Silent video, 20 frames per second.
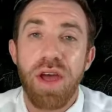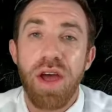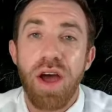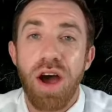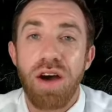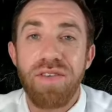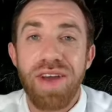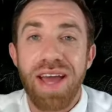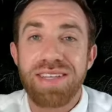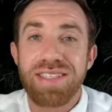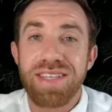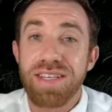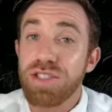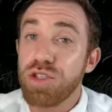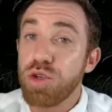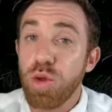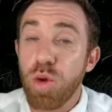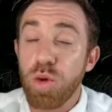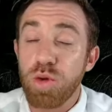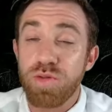of access
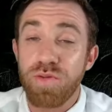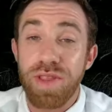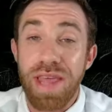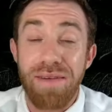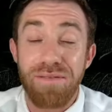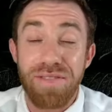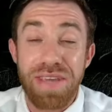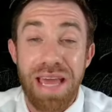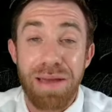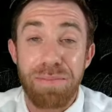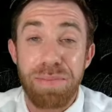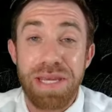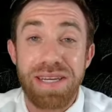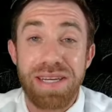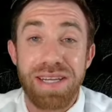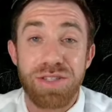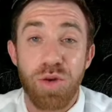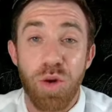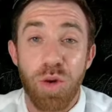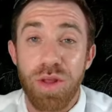to those that VIP
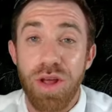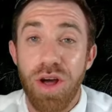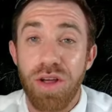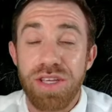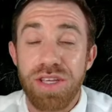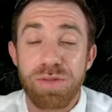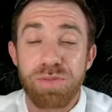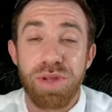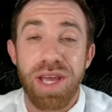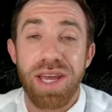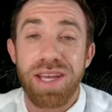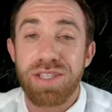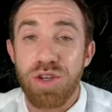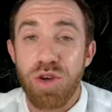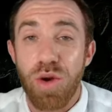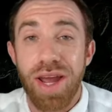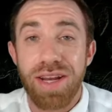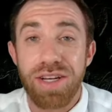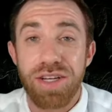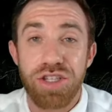Discord with all these plays.
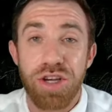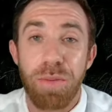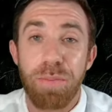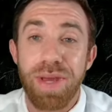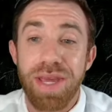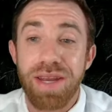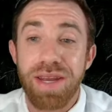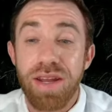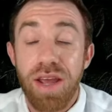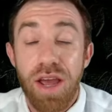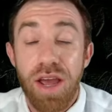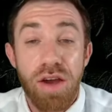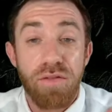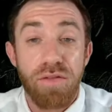Go ahead and jump in.